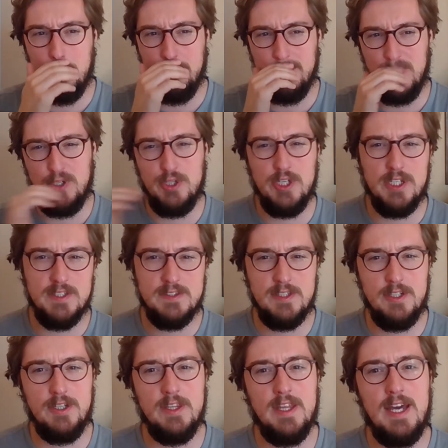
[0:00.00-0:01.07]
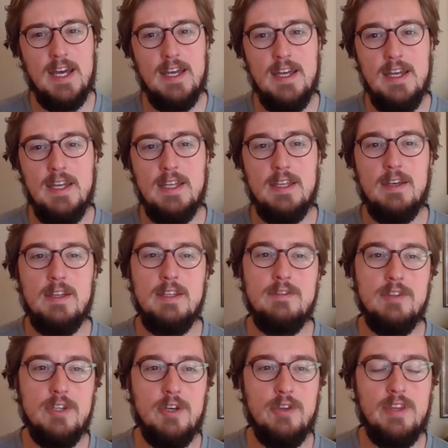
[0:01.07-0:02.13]
you could consider it that,
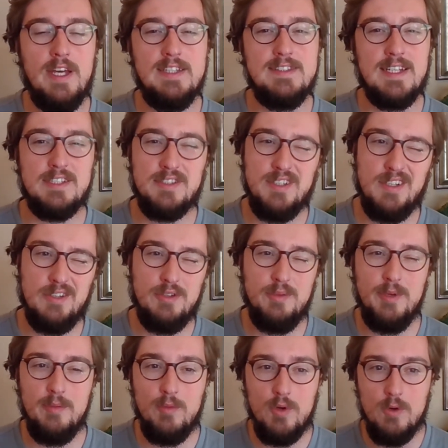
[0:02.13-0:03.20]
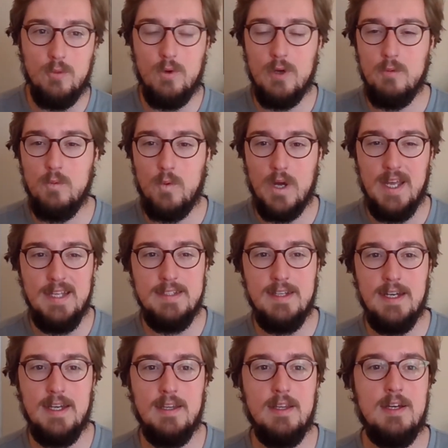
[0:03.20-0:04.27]
even though that's actually a little bit more one-way
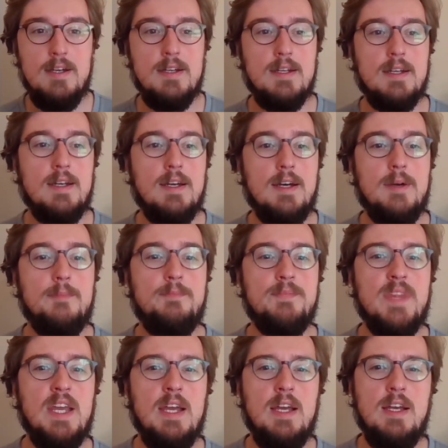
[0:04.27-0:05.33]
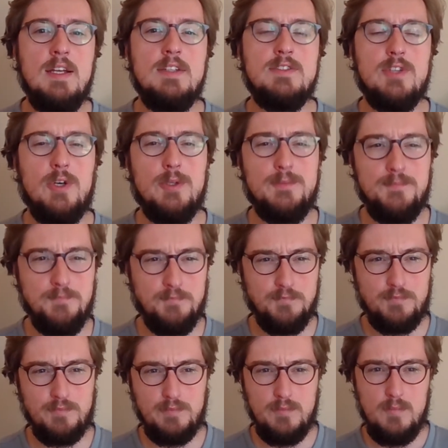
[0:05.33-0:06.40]
dialogue. So
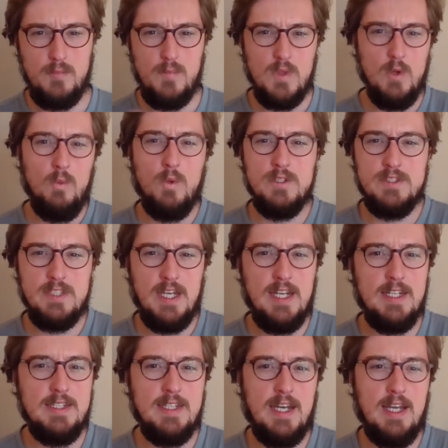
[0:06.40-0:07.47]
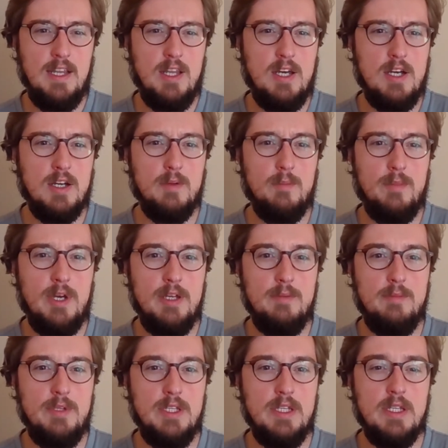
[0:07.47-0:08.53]
one-sided dialogue
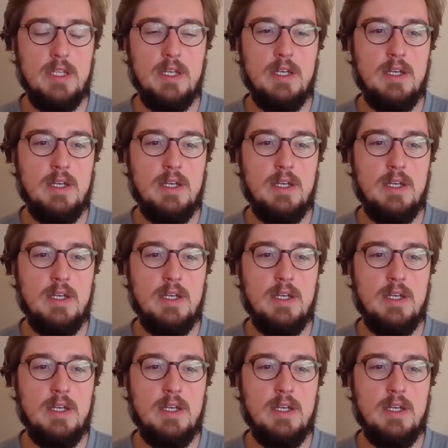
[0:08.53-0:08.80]
might be